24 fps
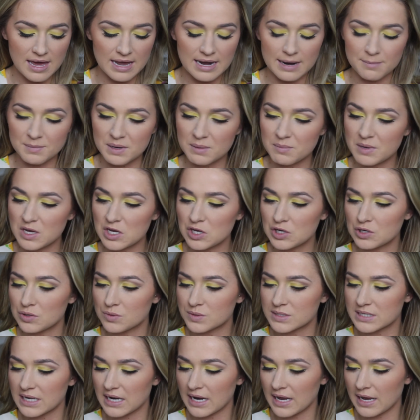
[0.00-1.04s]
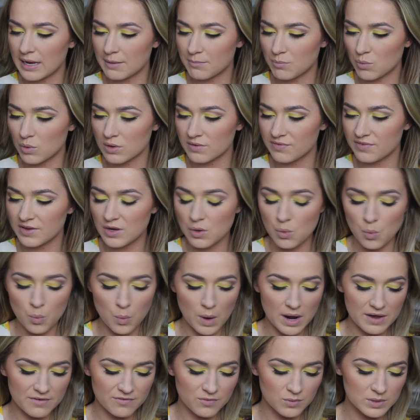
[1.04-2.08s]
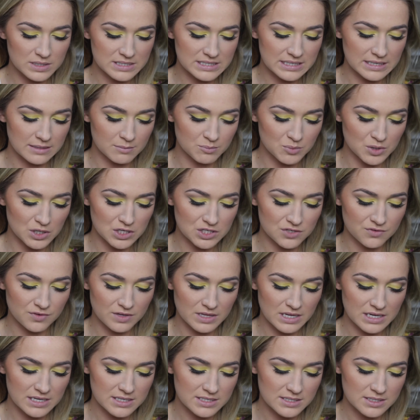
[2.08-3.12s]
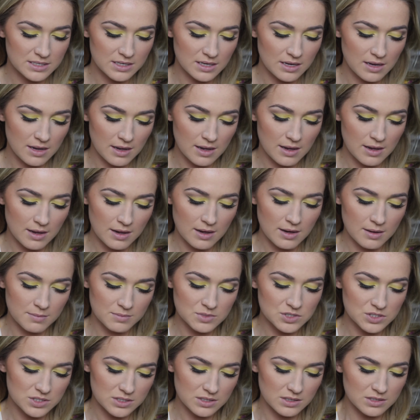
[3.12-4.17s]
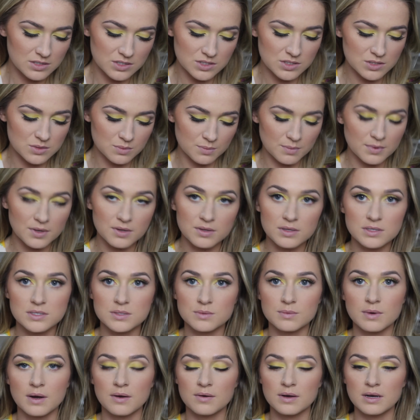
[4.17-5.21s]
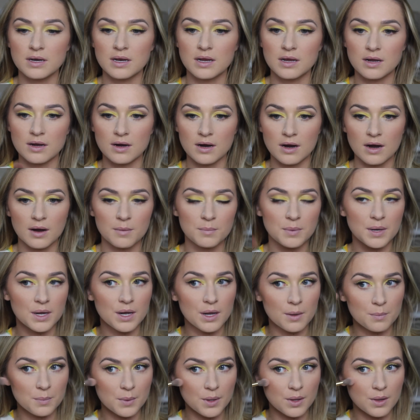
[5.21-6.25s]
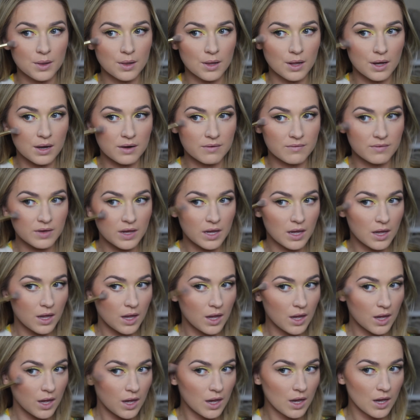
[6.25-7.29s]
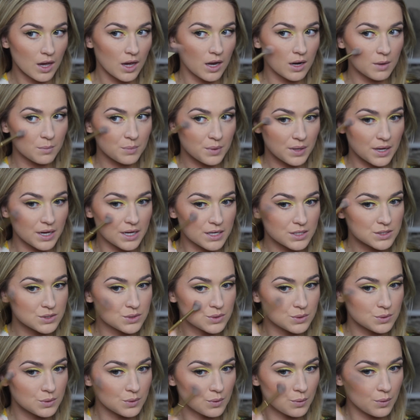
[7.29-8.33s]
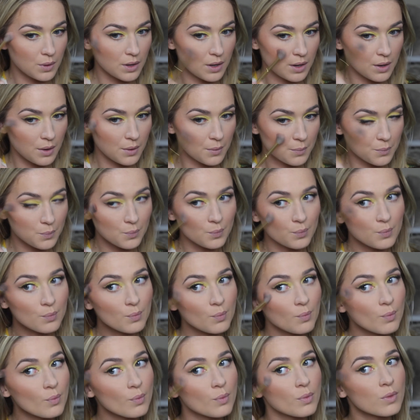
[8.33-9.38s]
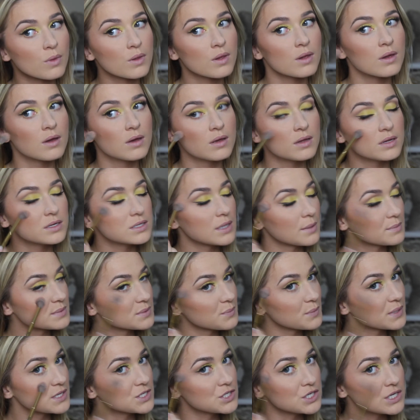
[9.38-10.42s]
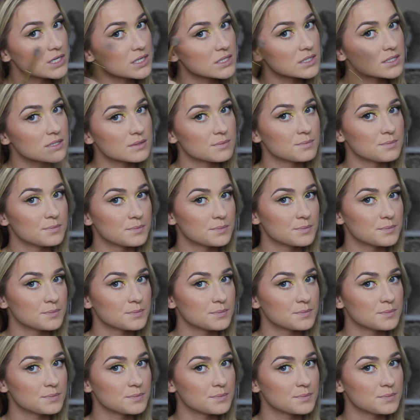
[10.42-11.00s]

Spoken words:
And I'm going to be using a Morphe Y14 brush for this. I'm just going to swirl this around in here, pick up a lot of it, and apply it to the tops of my cheeks.